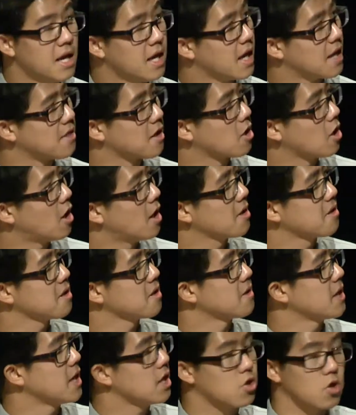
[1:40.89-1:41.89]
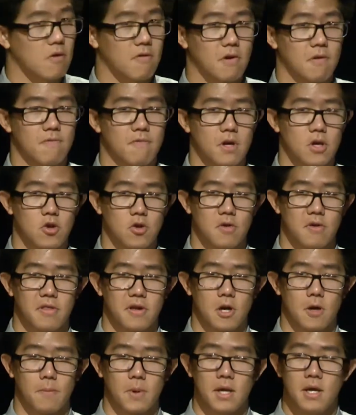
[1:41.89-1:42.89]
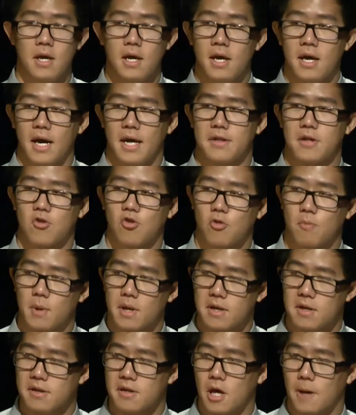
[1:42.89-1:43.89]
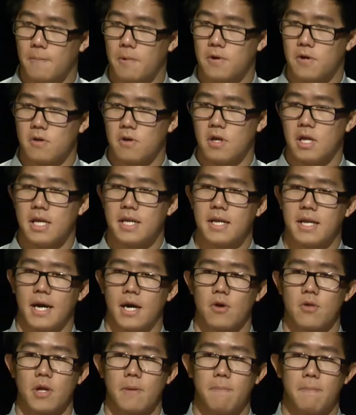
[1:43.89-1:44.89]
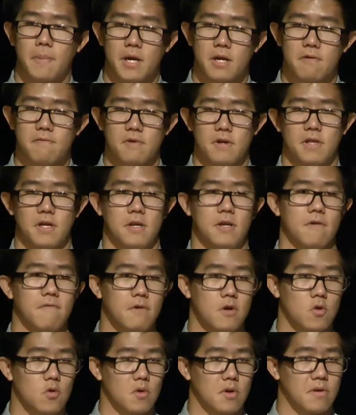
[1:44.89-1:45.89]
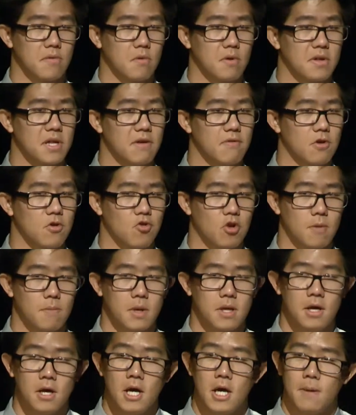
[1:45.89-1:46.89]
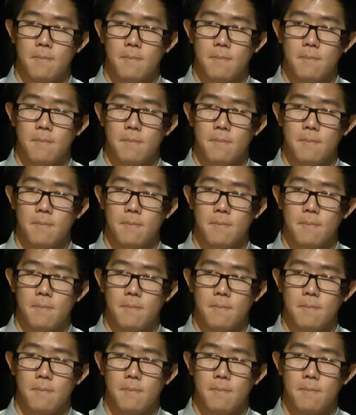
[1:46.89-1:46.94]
and the costly nature of conventional therapy as a tremendous opportunity to not only benefit the individuals receiving treatment,